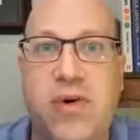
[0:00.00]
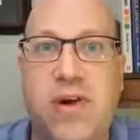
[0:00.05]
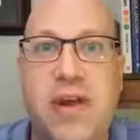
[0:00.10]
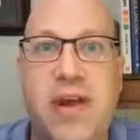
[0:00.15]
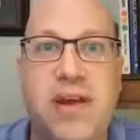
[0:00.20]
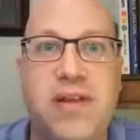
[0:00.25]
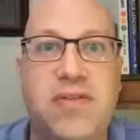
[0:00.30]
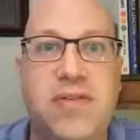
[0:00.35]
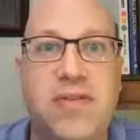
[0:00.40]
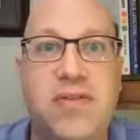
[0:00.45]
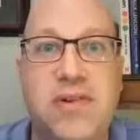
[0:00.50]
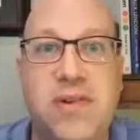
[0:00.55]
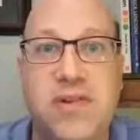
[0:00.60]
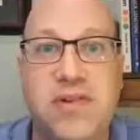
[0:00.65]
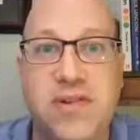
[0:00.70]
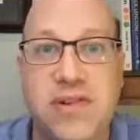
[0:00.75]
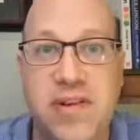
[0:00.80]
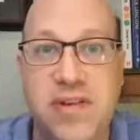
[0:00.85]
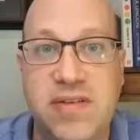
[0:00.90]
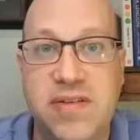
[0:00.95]
a due
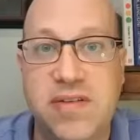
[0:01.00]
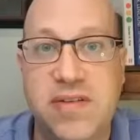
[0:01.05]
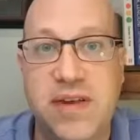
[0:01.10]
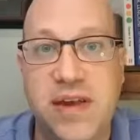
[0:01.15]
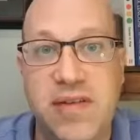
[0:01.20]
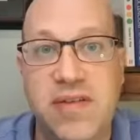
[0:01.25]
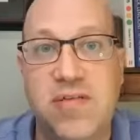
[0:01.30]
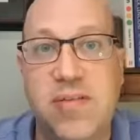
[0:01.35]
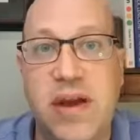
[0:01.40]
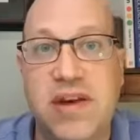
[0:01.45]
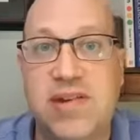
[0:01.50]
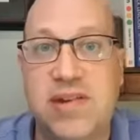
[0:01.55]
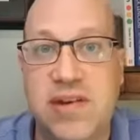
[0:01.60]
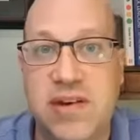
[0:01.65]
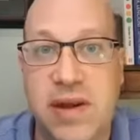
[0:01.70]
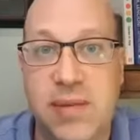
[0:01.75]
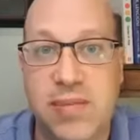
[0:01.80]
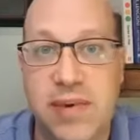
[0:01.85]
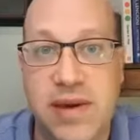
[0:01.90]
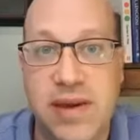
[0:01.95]
diligence inspection
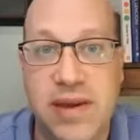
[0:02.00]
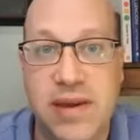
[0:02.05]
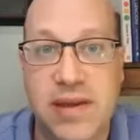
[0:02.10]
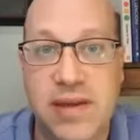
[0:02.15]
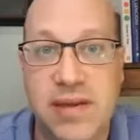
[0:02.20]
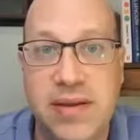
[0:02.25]
company.